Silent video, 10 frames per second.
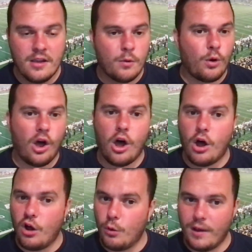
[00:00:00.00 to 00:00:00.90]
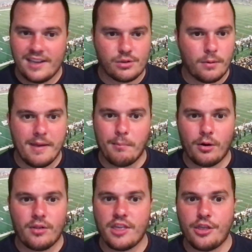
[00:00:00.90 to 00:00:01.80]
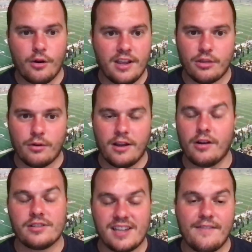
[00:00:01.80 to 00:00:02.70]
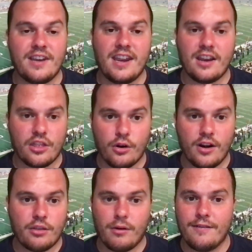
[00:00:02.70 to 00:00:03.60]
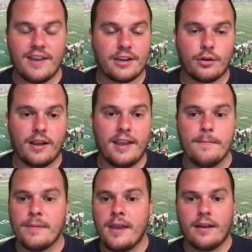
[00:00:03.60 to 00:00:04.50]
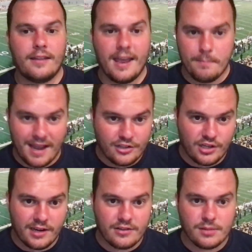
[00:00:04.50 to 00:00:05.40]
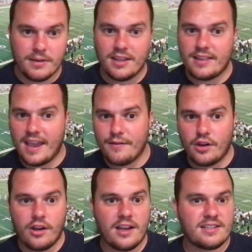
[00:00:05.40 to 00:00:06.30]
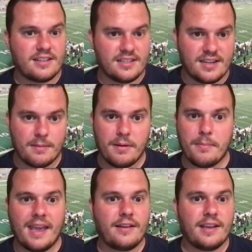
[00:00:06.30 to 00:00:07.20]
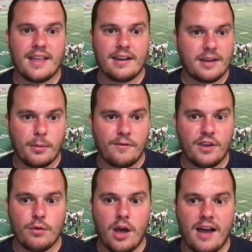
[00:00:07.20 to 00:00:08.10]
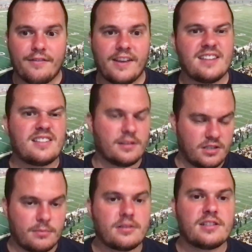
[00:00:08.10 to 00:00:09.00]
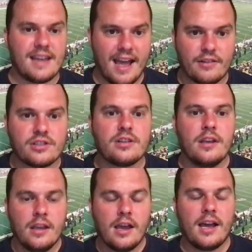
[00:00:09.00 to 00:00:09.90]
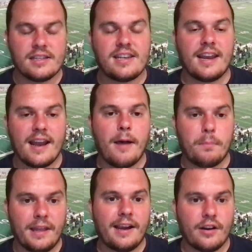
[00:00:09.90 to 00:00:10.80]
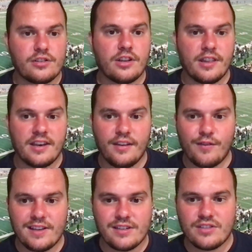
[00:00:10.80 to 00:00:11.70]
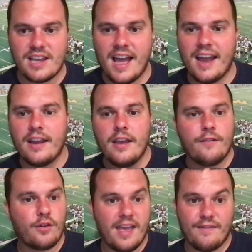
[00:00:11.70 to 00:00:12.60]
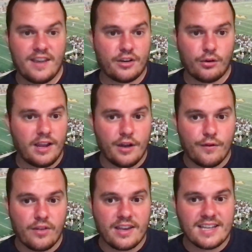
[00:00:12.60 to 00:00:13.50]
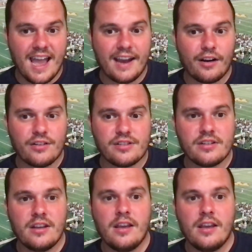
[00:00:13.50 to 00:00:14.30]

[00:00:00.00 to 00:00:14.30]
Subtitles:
We'll always remember the 70 to 33 victory led by Geno Smith, Tavon Austin, Stedman Bailey, and that WVU offense, and some standout players on the defensive side for that victory over the Tigers.